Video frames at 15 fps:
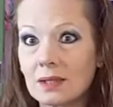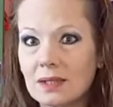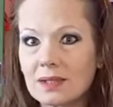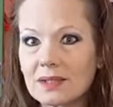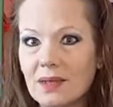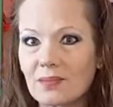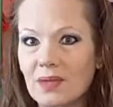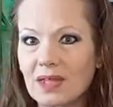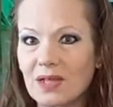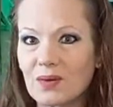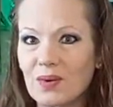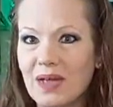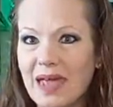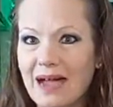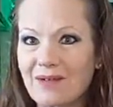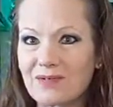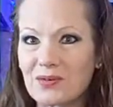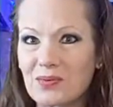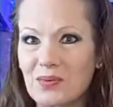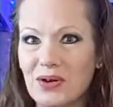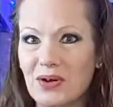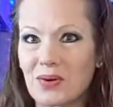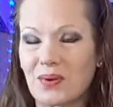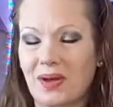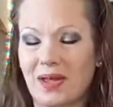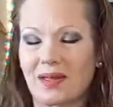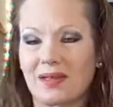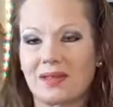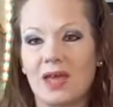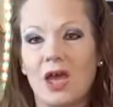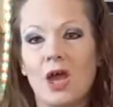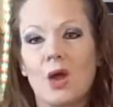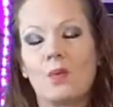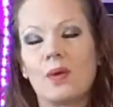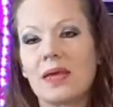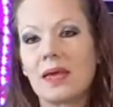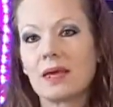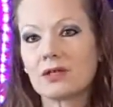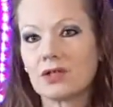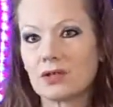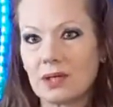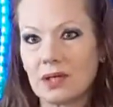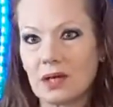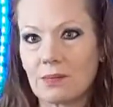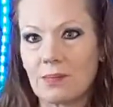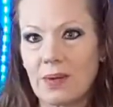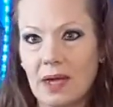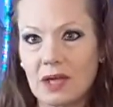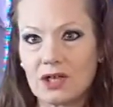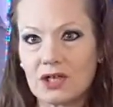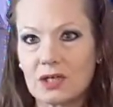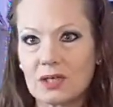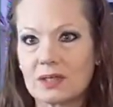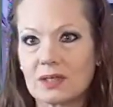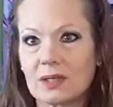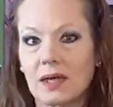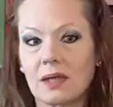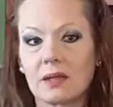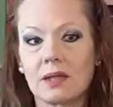something that we have to work with. We can't treat our patients like